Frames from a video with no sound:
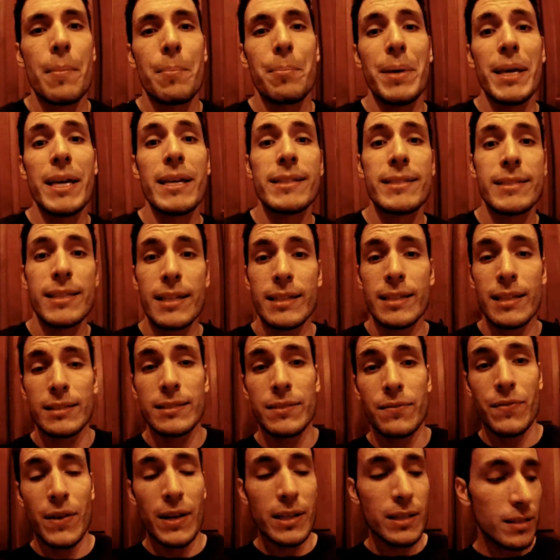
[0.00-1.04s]
being sick does
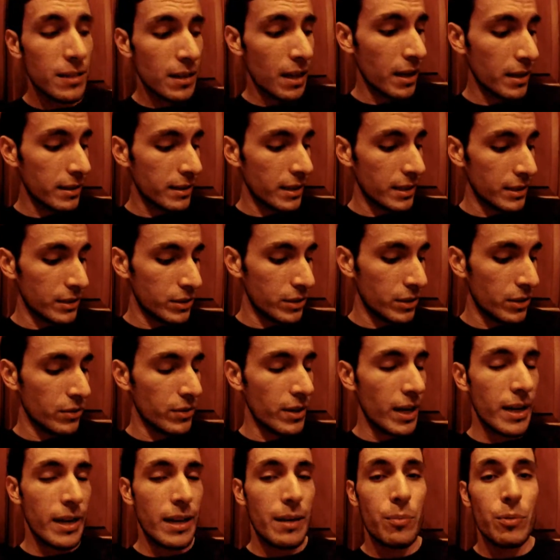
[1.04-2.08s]
affect a lot of things. You're
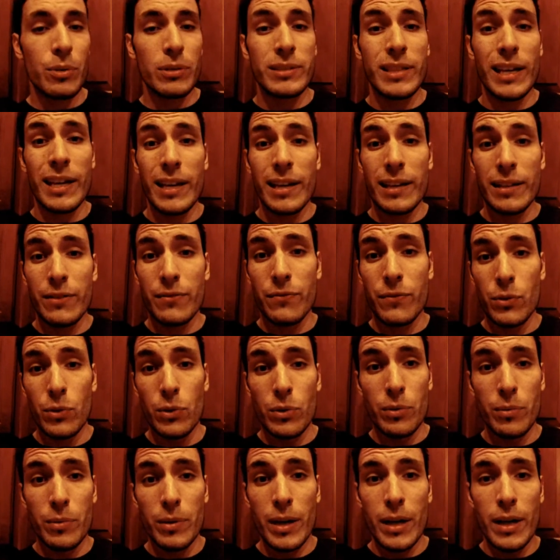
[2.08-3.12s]
not able to take in the
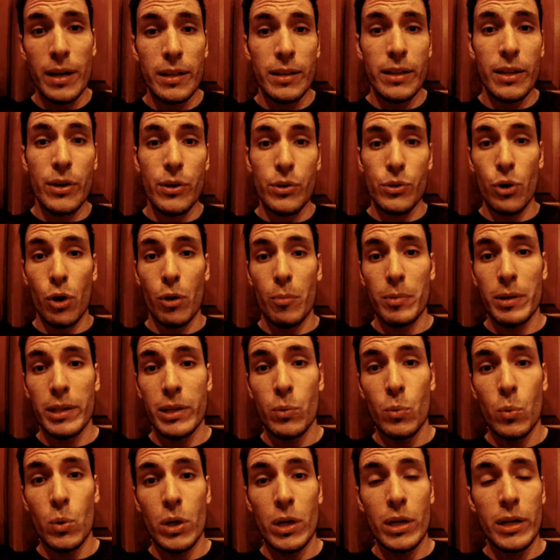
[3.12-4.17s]
food that you normally
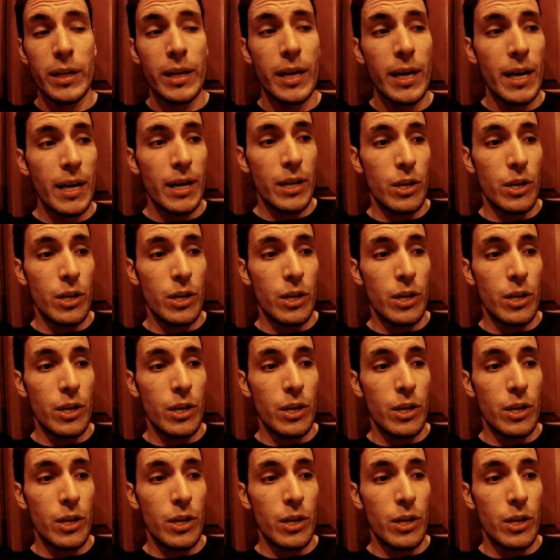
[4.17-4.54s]
would.